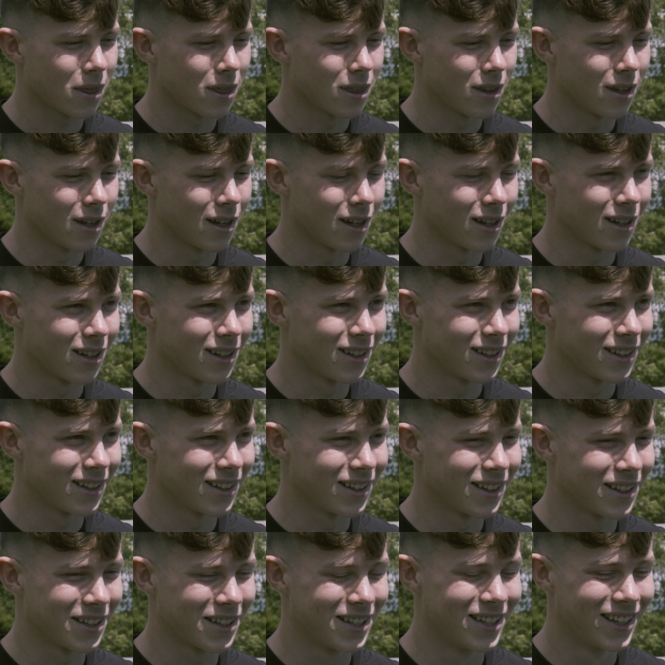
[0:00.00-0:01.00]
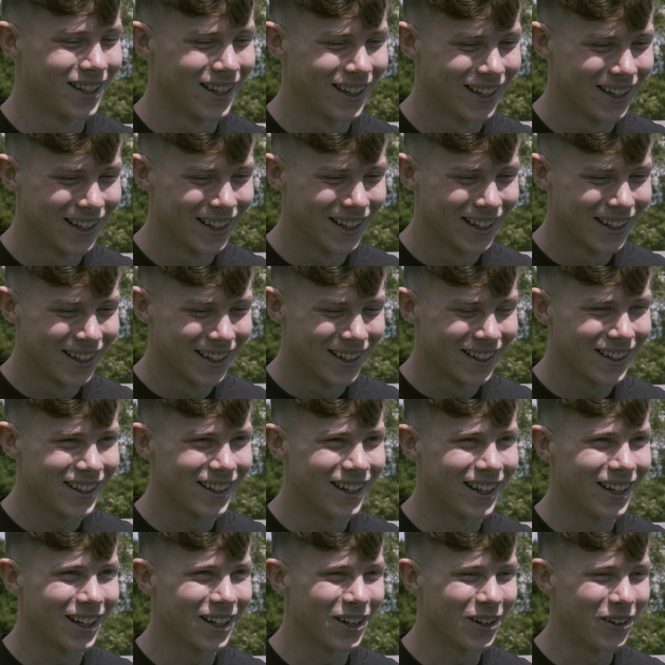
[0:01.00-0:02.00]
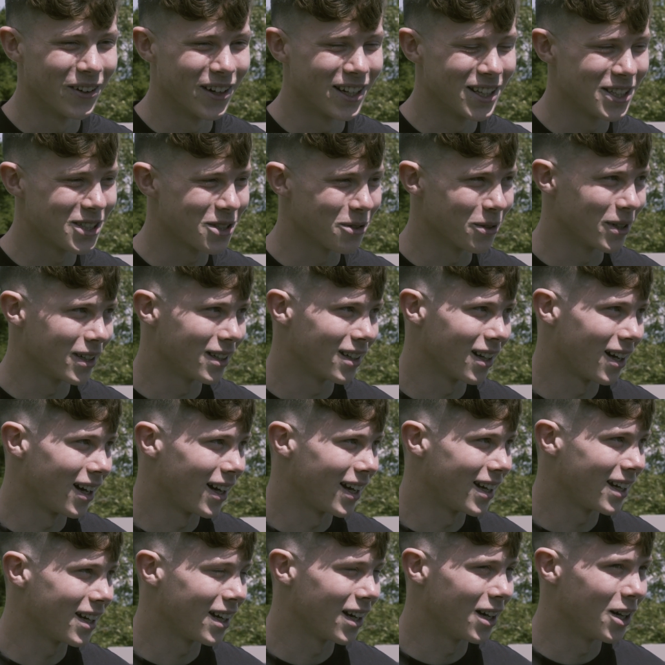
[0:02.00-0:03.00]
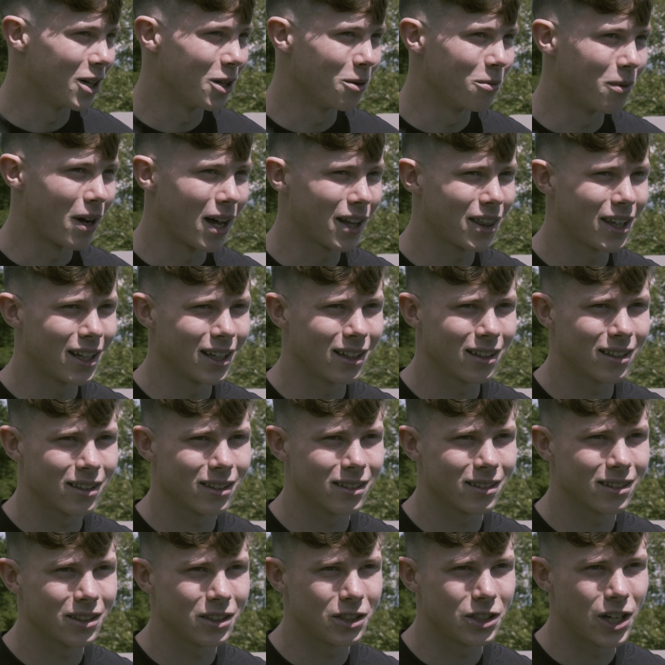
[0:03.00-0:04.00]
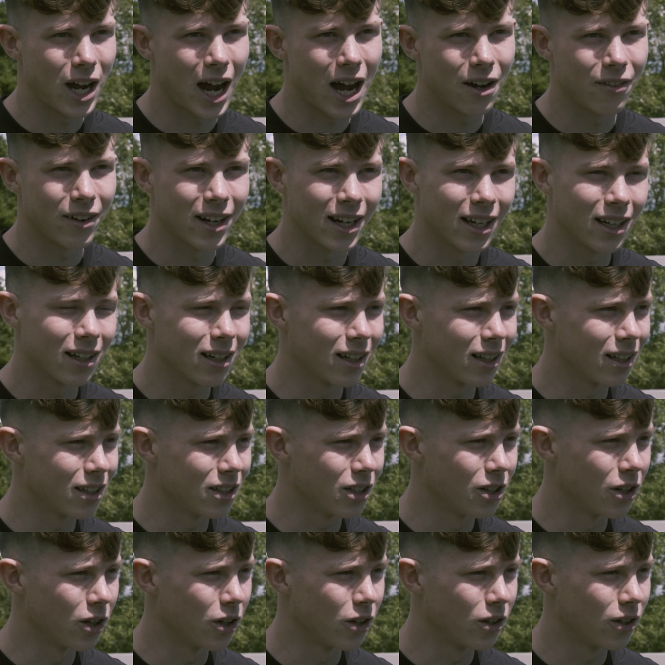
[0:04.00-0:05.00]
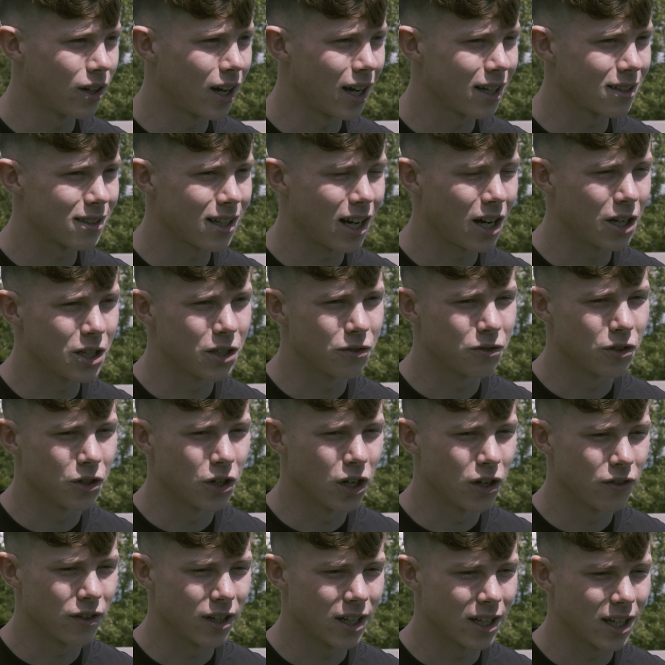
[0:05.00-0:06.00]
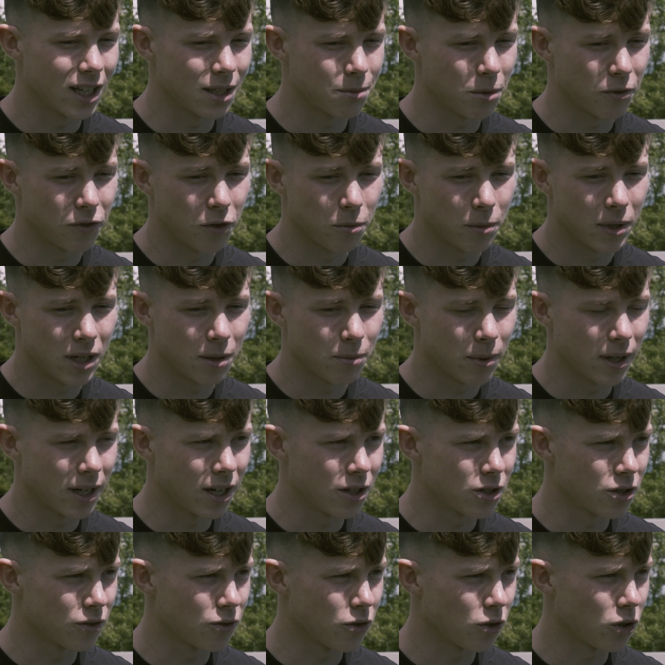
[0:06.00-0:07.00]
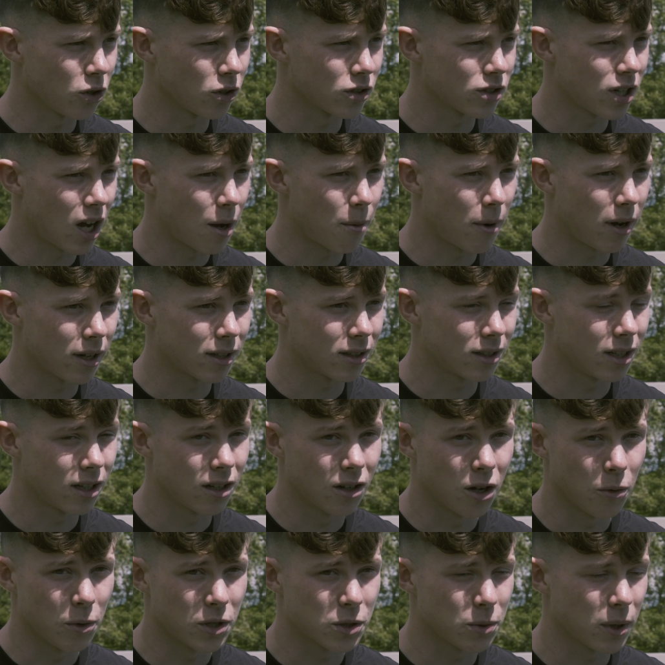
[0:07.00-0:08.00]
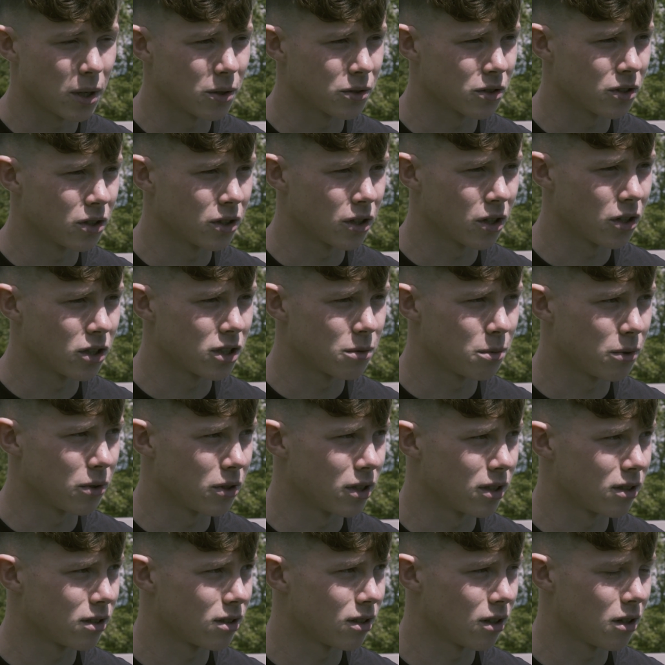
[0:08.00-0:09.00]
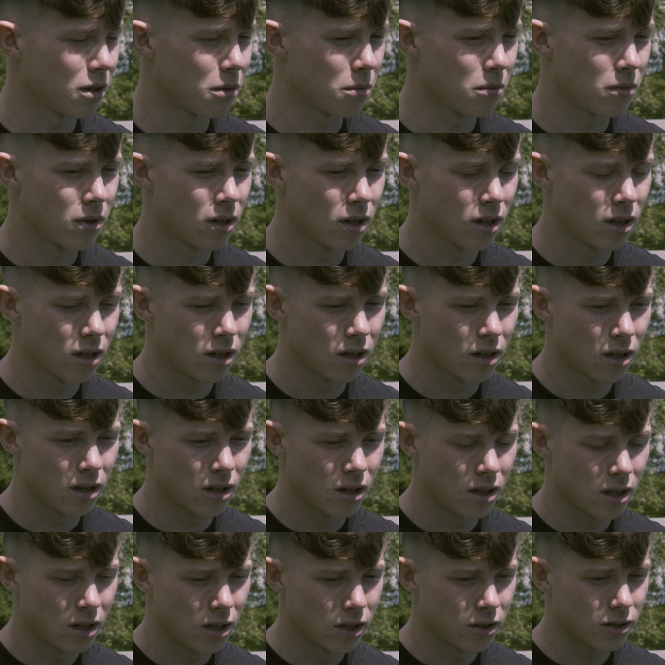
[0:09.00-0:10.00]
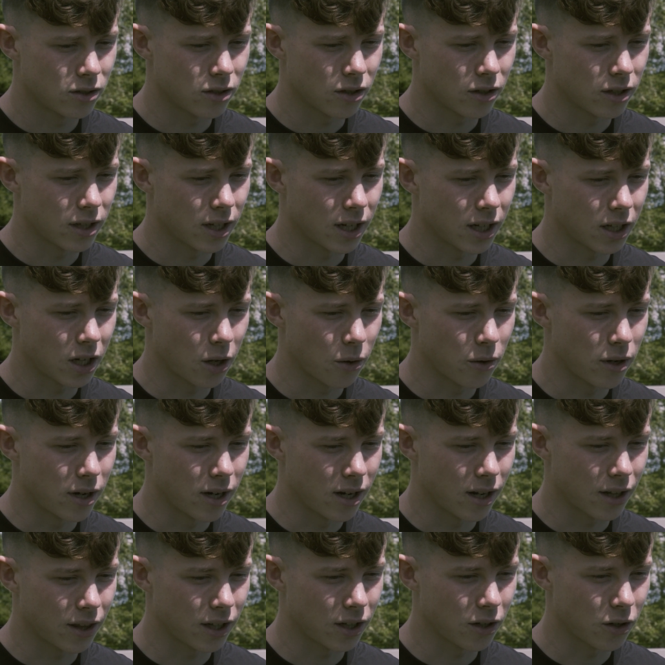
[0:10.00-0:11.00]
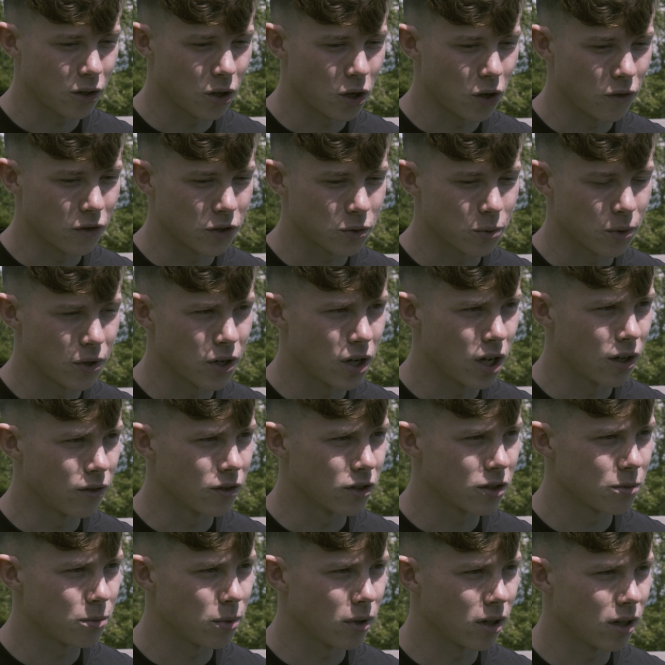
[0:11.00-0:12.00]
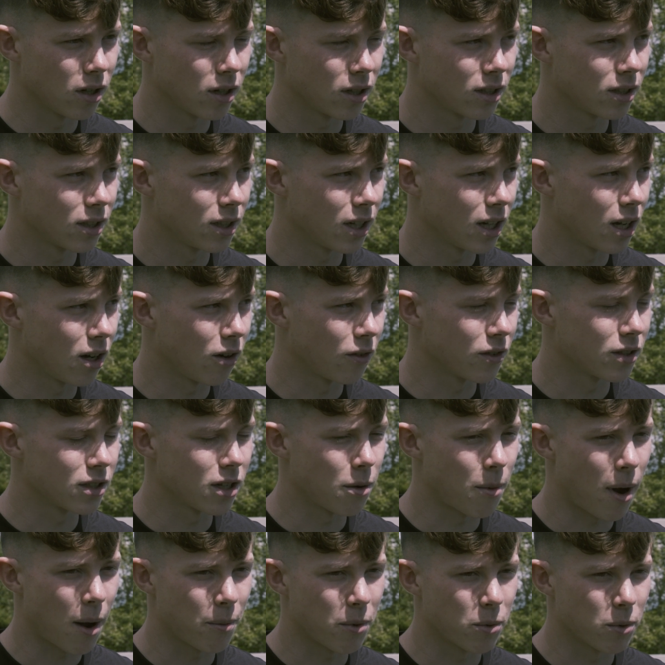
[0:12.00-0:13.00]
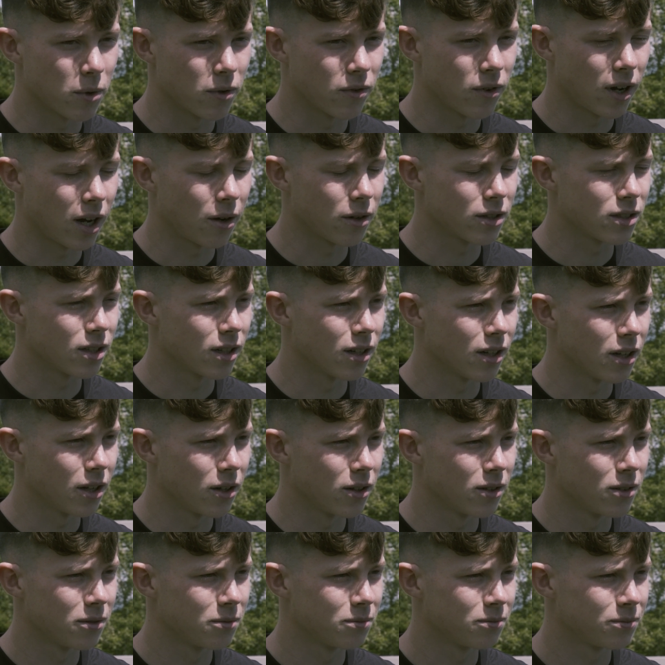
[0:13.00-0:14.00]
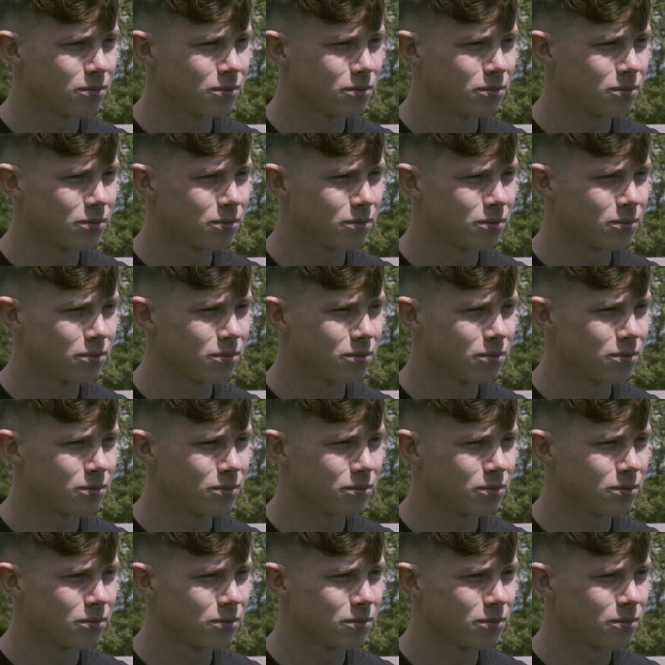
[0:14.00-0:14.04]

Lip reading: Yeah. Yeah, going into it, like, I think you have an inkling, you know, as to how you've done over the years. But for me, being injured for a long time, I didn't know which way I was going to go, to be honest. So, yeah, going in, I think a lot of us were nervous. But, yeah, obviously I'm happy with how it turned out.